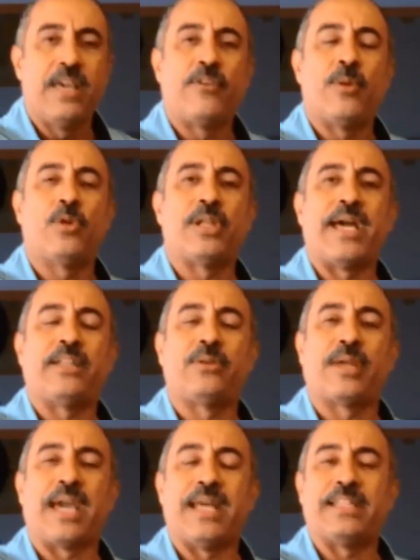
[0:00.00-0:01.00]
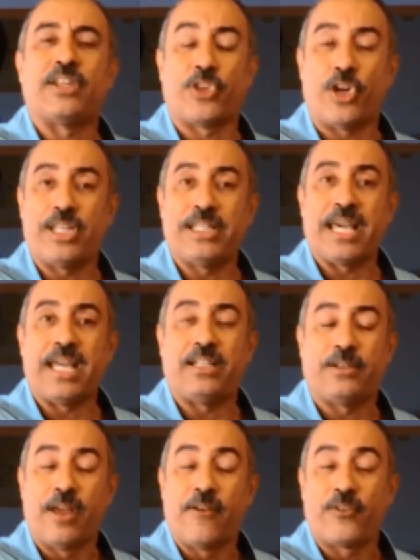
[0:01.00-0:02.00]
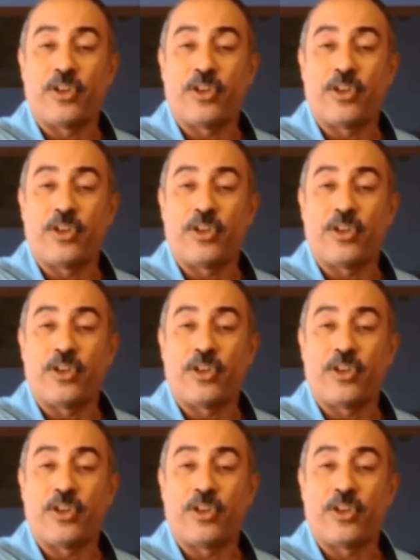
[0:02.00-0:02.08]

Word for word: if you would like to get the 30-day